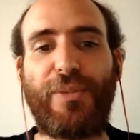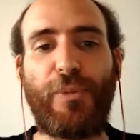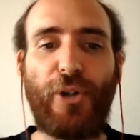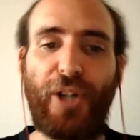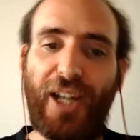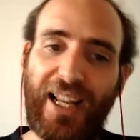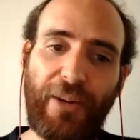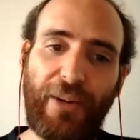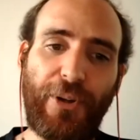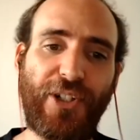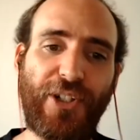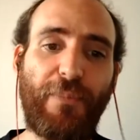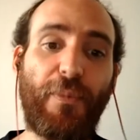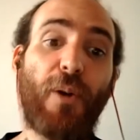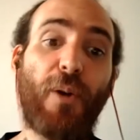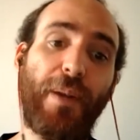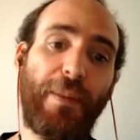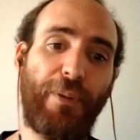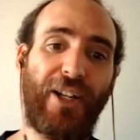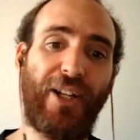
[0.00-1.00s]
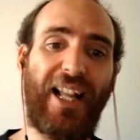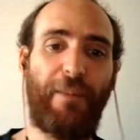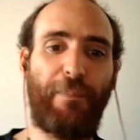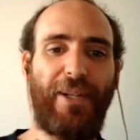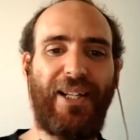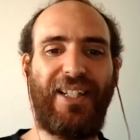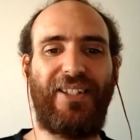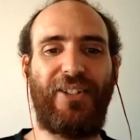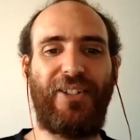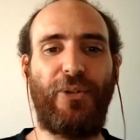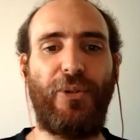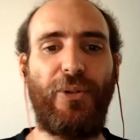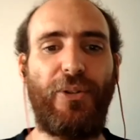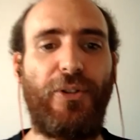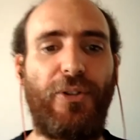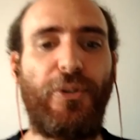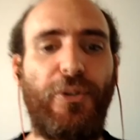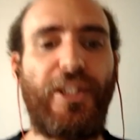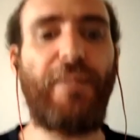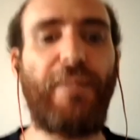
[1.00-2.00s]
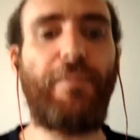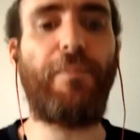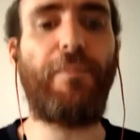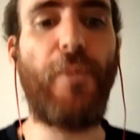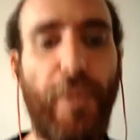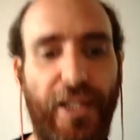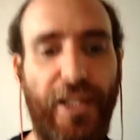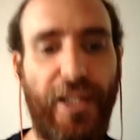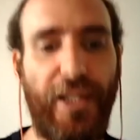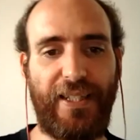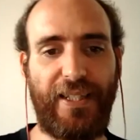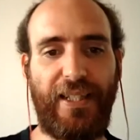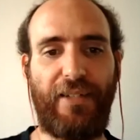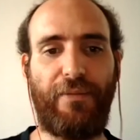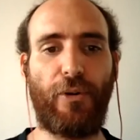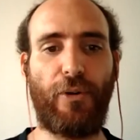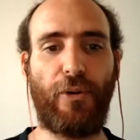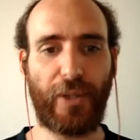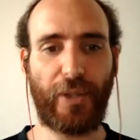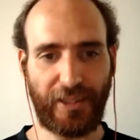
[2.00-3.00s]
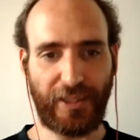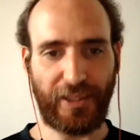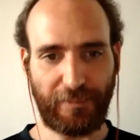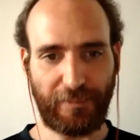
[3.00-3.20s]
more language, more people helping to, to keep moving this thing forward.